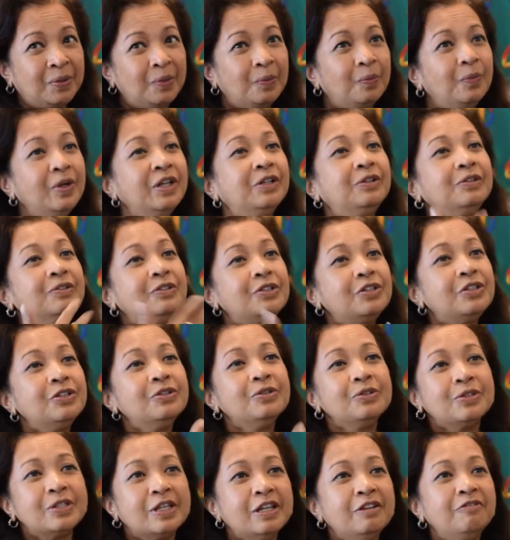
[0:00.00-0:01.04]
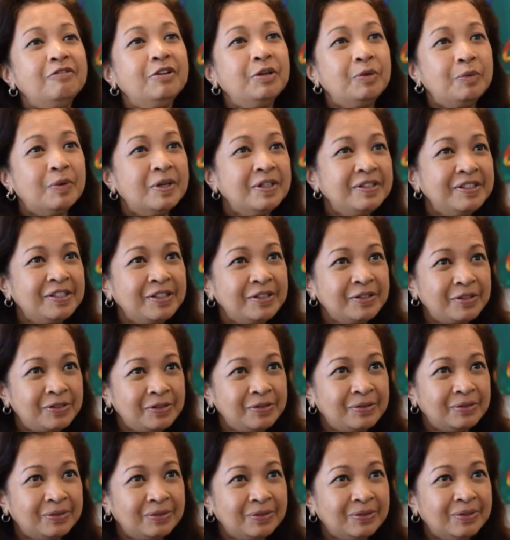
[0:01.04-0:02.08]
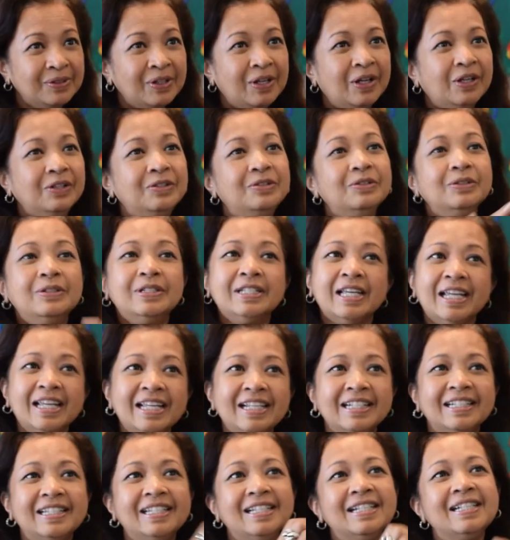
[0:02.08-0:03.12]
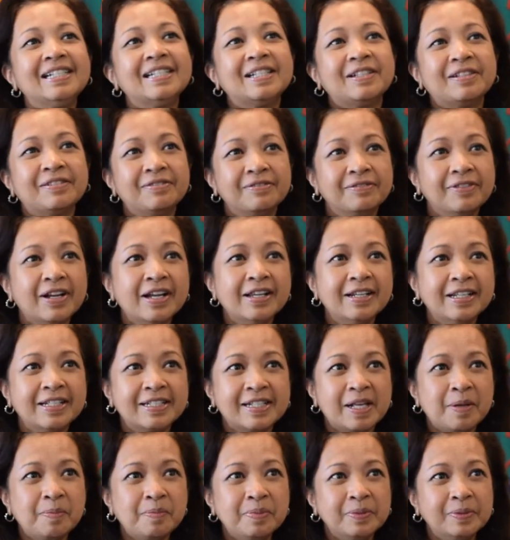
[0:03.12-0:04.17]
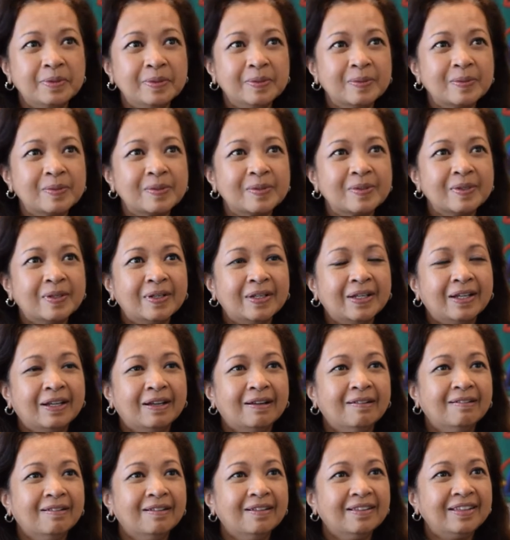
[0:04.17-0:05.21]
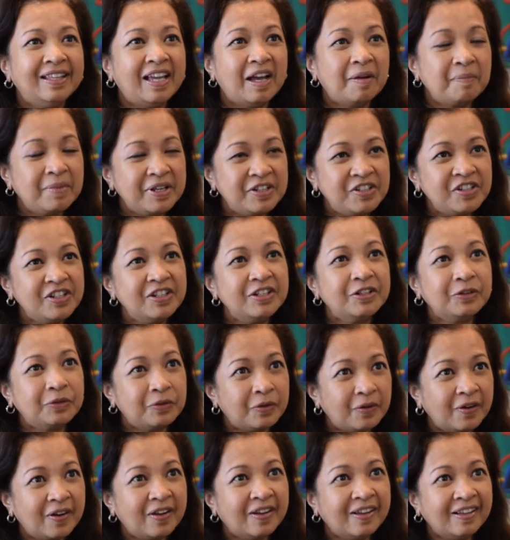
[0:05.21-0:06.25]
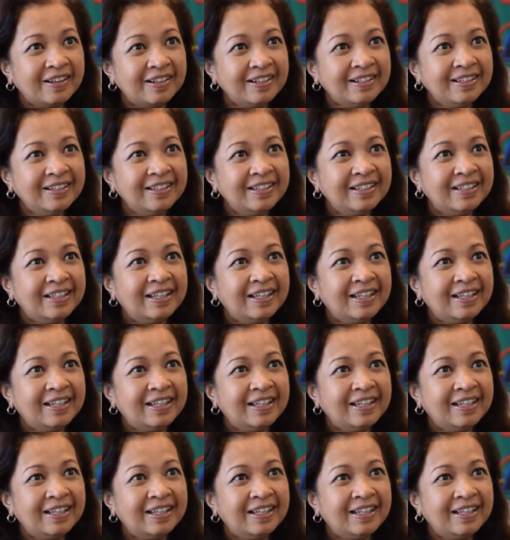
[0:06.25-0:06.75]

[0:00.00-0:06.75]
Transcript: We could choose, if we wanted to take these fine examples that are mentioned in the Quran